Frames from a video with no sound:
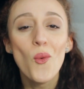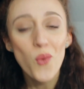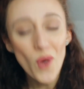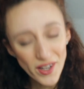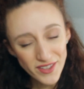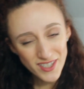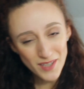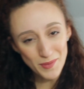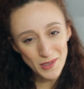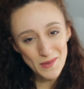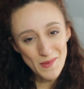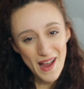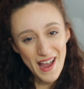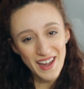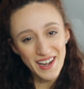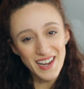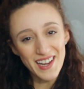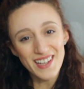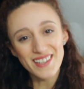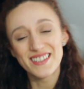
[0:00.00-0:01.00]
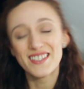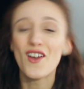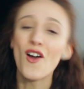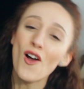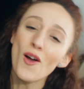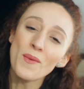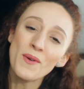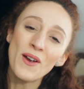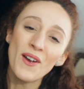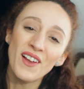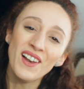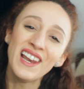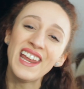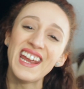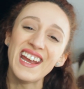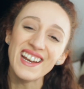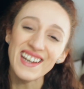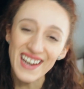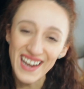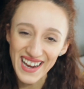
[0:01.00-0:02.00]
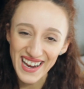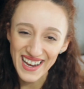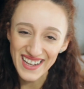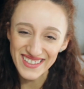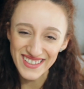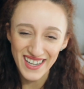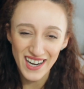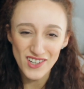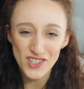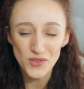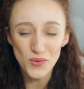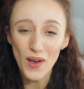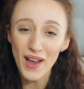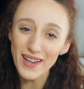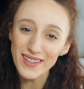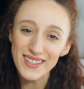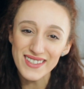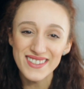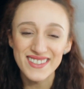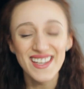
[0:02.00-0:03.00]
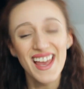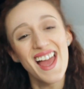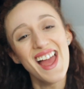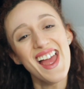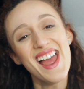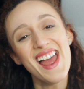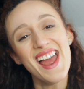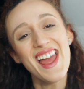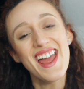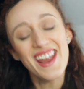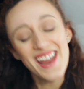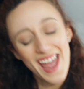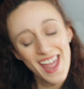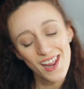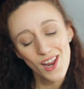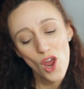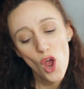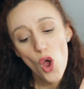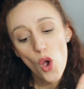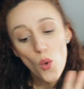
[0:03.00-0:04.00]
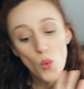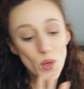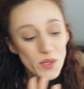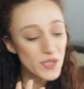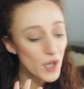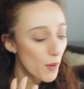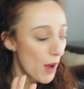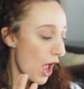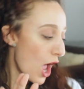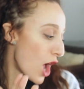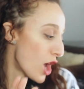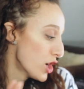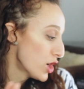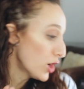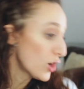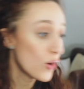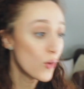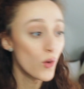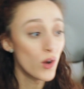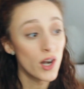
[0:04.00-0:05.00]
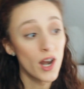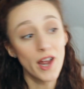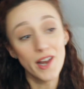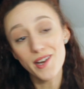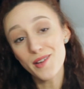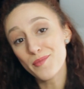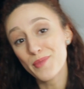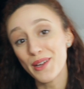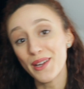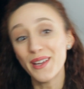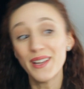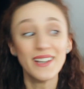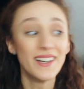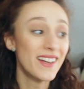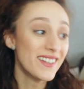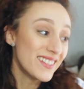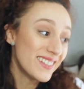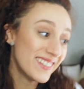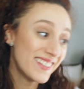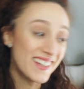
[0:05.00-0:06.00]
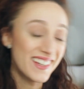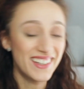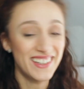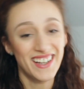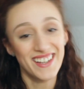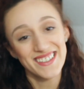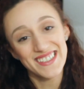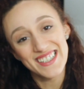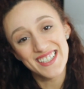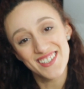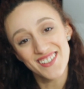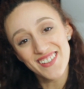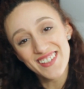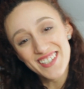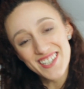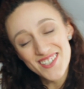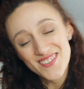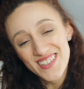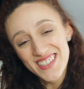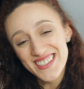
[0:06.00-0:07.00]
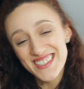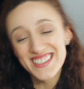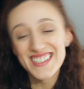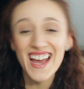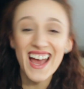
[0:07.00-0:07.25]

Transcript: What's up, everybody? It's your homegirl, Leanese, and I just wanted to say, hey, what's up? How you doing? How you been? How's your day? How's it going? ¿Cómo